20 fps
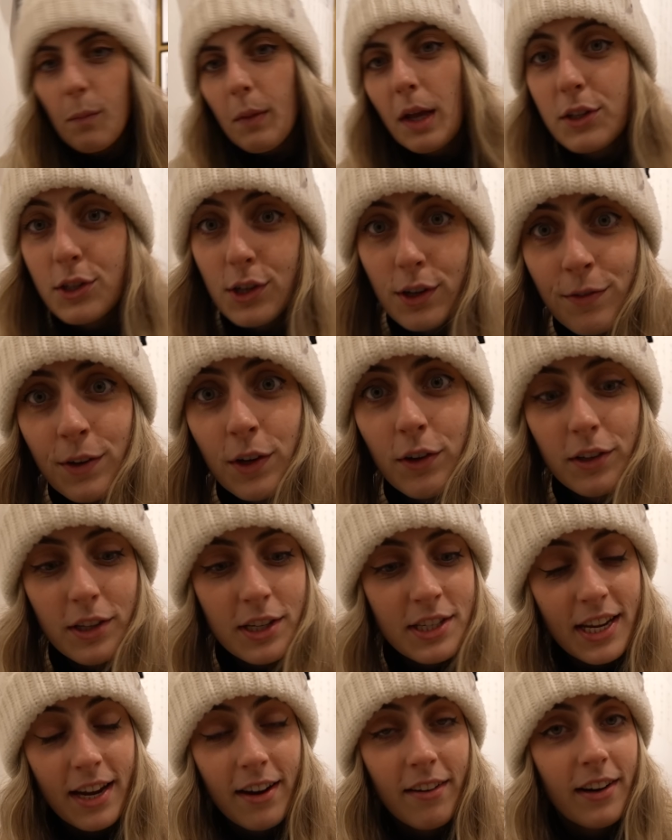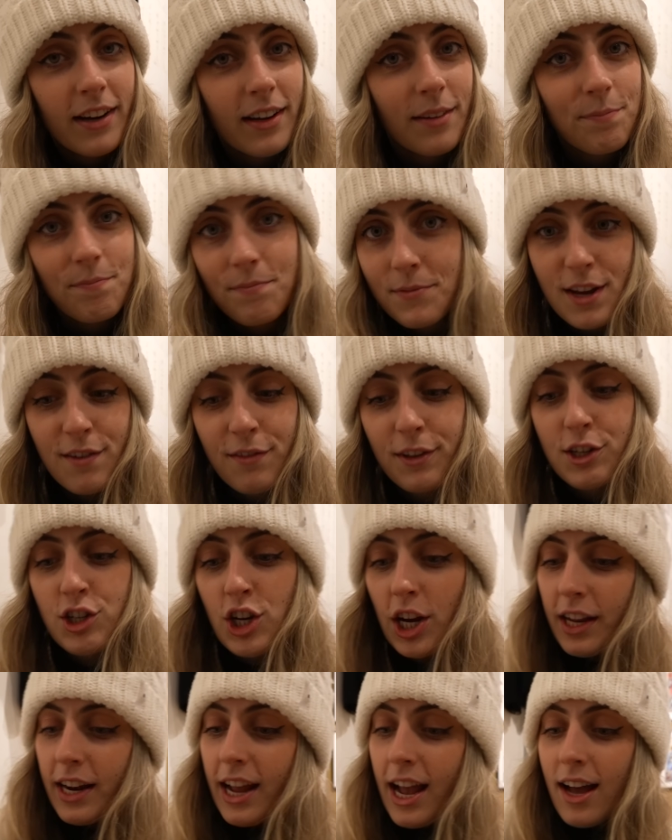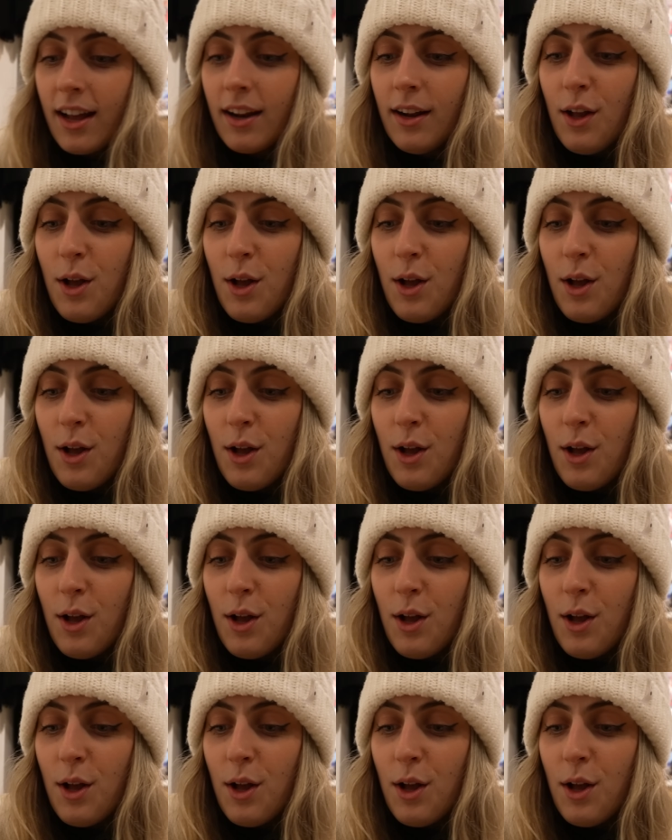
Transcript: So if you're in this area, definitely check it out.